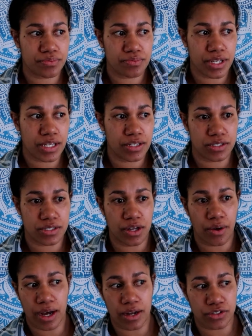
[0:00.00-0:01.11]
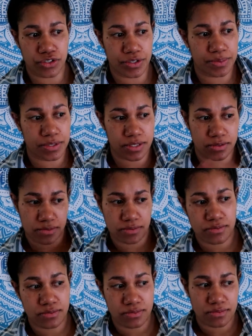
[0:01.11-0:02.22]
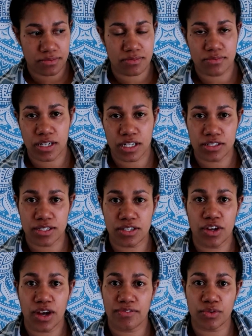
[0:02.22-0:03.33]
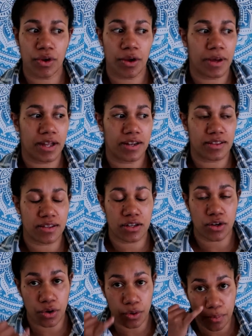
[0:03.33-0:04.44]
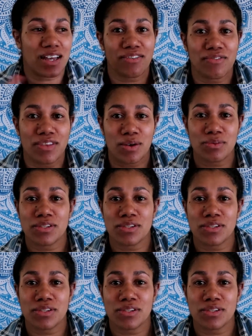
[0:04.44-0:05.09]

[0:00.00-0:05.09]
we can just go out on trips and just not have to worry about anything at home. If there